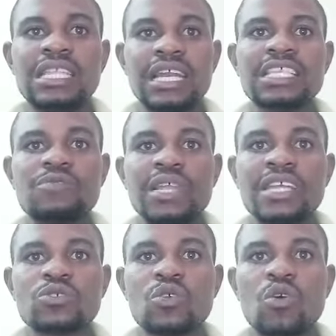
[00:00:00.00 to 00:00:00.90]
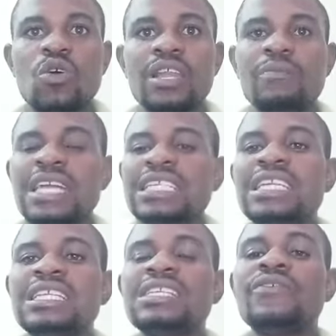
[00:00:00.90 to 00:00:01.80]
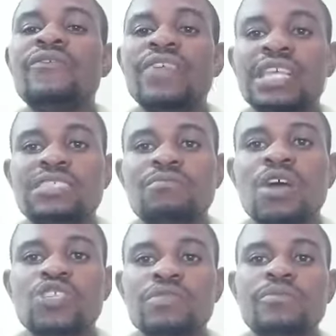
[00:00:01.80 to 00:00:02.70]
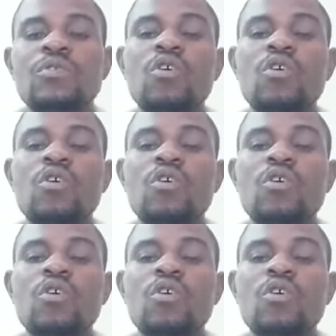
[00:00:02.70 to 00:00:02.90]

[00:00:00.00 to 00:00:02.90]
respirator only, but it invades multiple